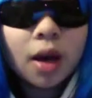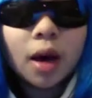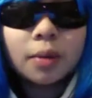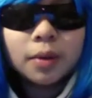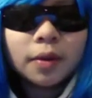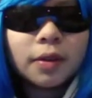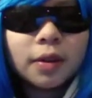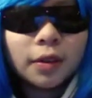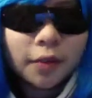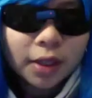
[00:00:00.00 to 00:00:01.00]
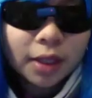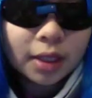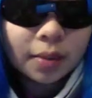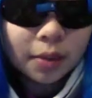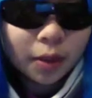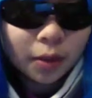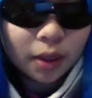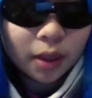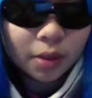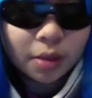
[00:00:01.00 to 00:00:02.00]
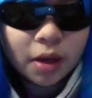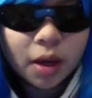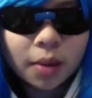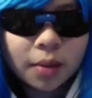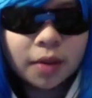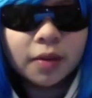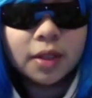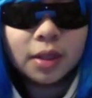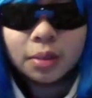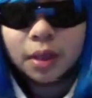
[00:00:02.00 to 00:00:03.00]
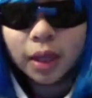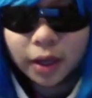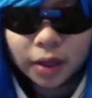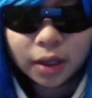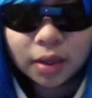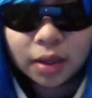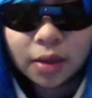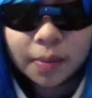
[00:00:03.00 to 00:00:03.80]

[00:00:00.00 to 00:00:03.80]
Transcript: Observe the differences between them. Observe the similarities.